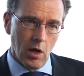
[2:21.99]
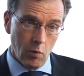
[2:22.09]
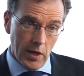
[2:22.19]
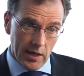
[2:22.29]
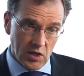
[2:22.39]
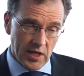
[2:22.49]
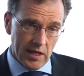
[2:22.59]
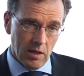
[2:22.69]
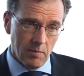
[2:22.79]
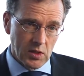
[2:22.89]
We
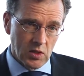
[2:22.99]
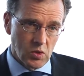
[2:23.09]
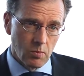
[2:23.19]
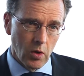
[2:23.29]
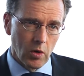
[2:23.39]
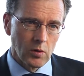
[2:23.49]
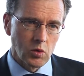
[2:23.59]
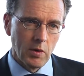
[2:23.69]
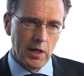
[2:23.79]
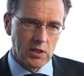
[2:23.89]
understand their business
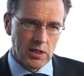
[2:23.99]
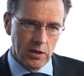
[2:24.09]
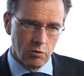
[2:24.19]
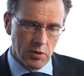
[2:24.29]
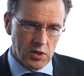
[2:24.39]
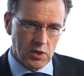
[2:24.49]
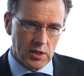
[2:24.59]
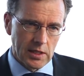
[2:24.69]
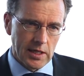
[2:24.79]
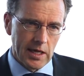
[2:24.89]
models, we understand the risks
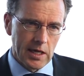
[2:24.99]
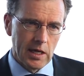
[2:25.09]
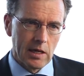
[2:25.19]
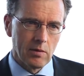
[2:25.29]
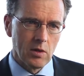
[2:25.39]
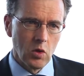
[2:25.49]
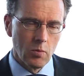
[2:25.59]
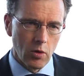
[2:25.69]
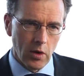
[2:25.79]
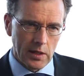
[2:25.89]
they're taking, the new
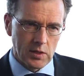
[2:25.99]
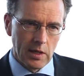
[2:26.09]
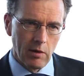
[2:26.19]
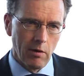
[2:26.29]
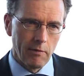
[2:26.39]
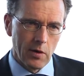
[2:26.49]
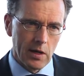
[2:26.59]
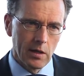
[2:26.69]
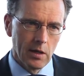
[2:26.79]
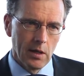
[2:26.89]
products they're
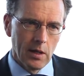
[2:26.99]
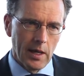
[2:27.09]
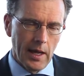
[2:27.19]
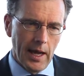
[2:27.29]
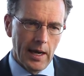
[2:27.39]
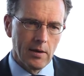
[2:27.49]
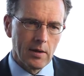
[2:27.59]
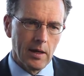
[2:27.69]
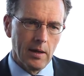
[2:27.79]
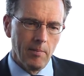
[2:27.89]
offering, and
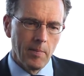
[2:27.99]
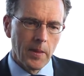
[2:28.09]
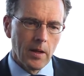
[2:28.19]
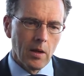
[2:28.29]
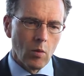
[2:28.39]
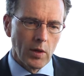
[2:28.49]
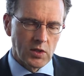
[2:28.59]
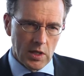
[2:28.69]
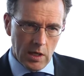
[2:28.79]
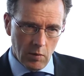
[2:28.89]

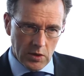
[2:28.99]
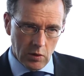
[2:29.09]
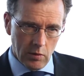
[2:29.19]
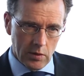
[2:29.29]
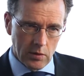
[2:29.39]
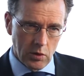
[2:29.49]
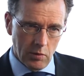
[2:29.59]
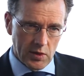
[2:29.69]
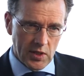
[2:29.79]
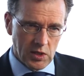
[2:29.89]
once a year we do
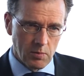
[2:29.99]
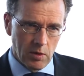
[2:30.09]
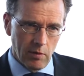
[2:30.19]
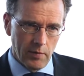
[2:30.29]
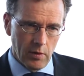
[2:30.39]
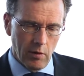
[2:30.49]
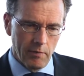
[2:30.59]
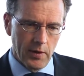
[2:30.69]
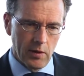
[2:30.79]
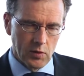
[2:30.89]
an assessment
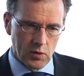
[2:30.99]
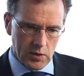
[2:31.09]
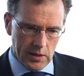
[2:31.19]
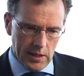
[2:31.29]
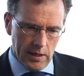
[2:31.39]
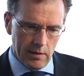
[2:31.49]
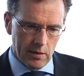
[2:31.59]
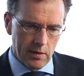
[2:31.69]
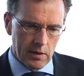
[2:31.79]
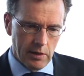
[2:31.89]
of those
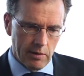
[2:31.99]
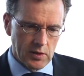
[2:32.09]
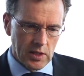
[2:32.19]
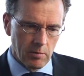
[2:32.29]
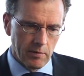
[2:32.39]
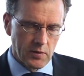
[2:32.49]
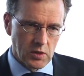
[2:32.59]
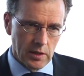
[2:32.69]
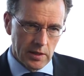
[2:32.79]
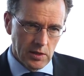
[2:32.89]
clearing and settlement
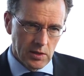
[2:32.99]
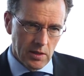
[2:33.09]
facilities.